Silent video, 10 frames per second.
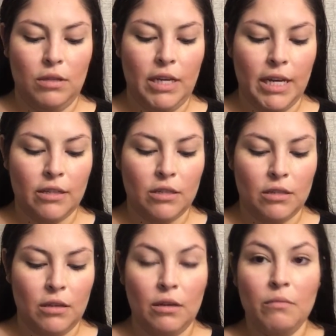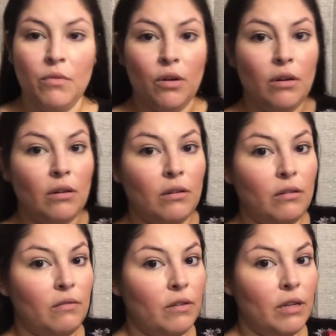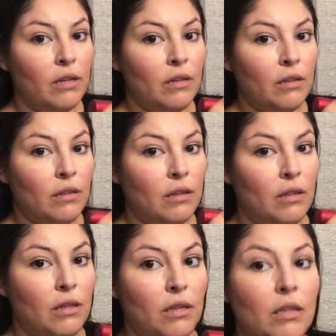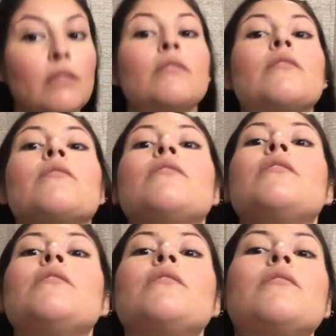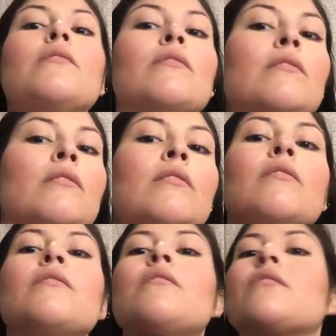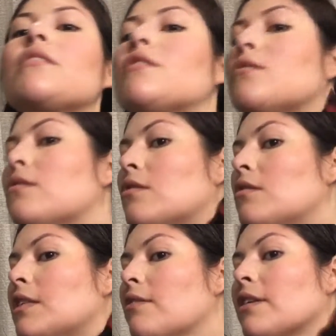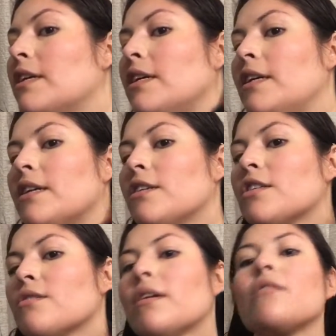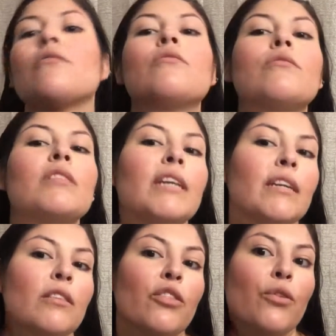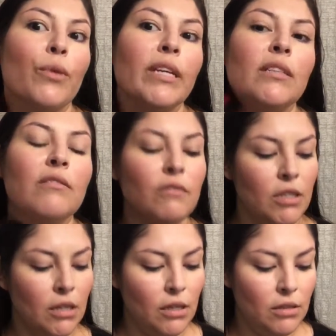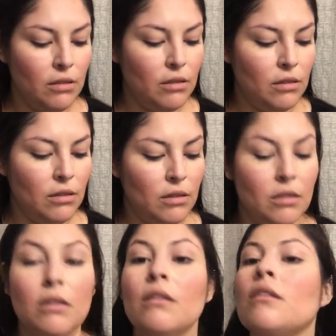get some of this and I do go down here so I don't look like 3 different colors.